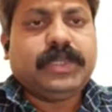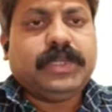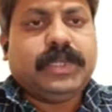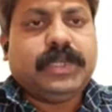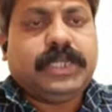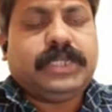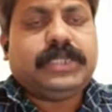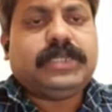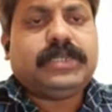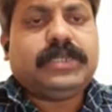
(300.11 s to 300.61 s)

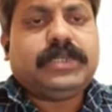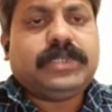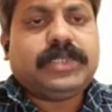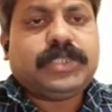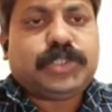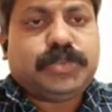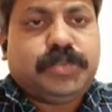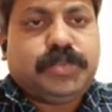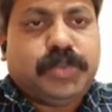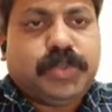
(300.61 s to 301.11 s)
In
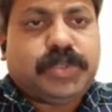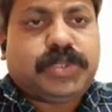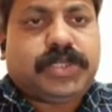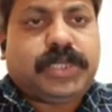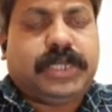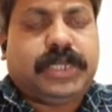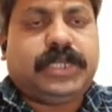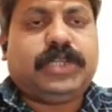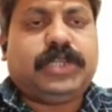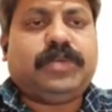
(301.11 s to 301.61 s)
smooth
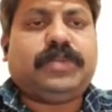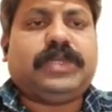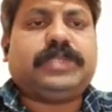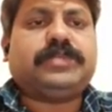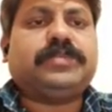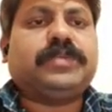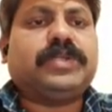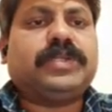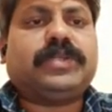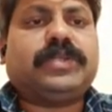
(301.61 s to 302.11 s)

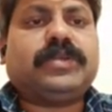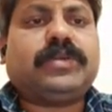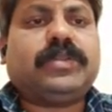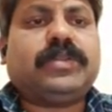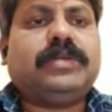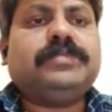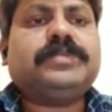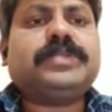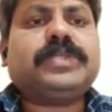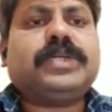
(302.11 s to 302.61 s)
endoplasmic
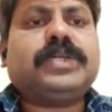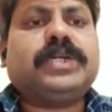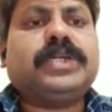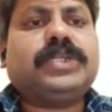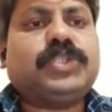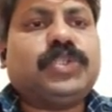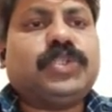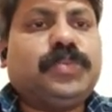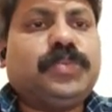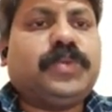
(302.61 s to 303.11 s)
reticulums, a
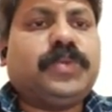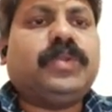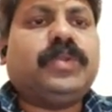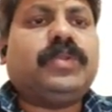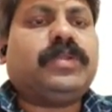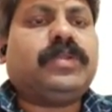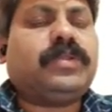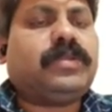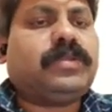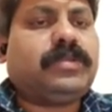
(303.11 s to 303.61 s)

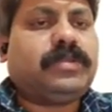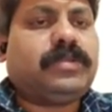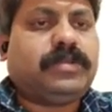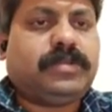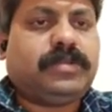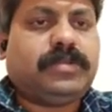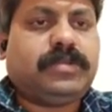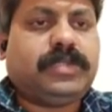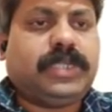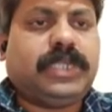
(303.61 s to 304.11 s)
tubule
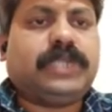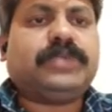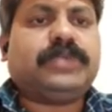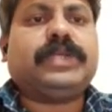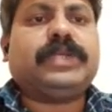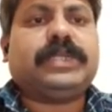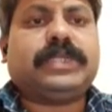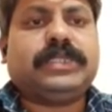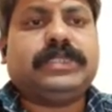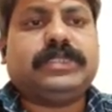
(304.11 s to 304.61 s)

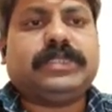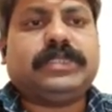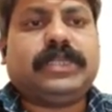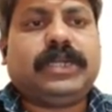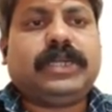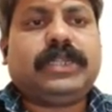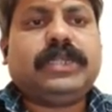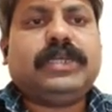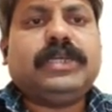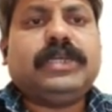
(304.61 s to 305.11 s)
network is
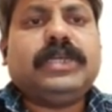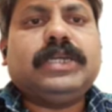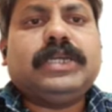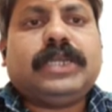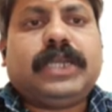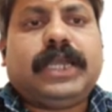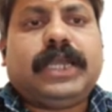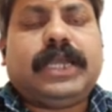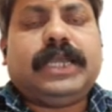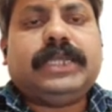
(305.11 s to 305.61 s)
there,
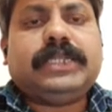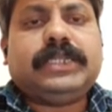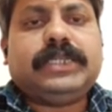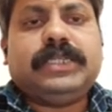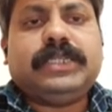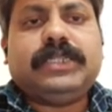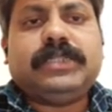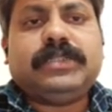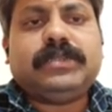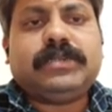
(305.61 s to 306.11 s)
and
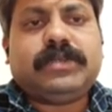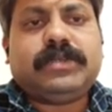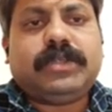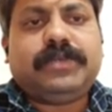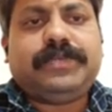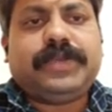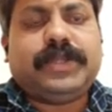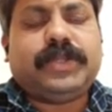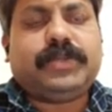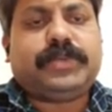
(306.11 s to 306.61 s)
in
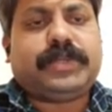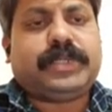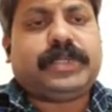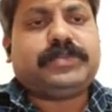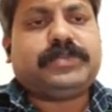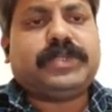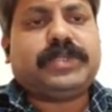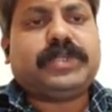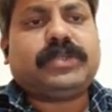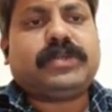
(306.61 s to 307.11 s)
rough
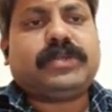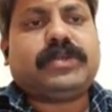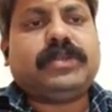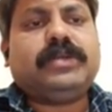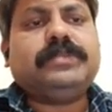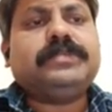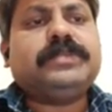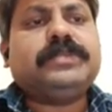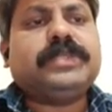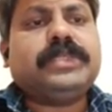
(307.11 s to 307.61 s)
endoplasmic
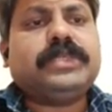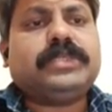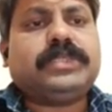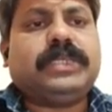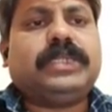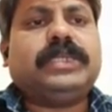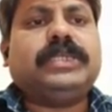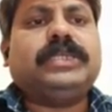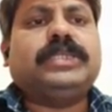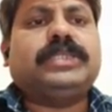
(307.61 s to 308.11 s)
reticulum, the
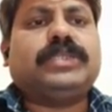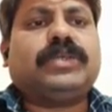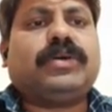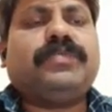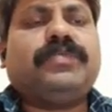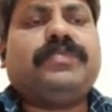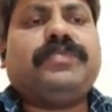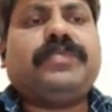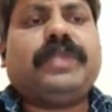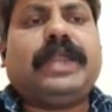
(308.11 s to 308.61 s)
series
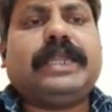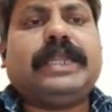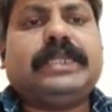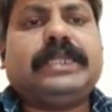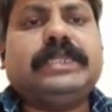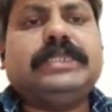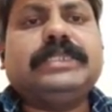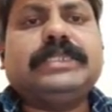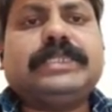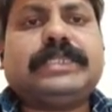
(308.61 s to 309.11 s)
of
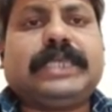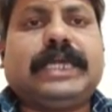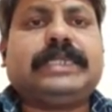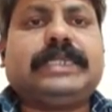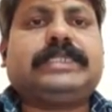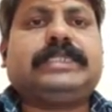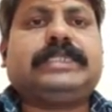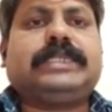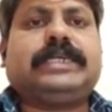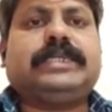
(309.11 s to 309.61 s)
flattened
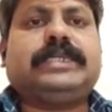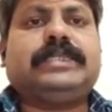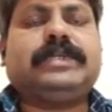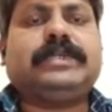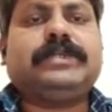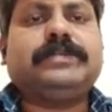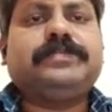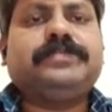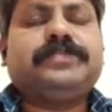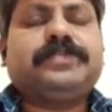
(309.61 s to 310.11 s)
sacs are
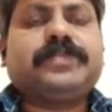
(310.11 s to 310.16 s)
there.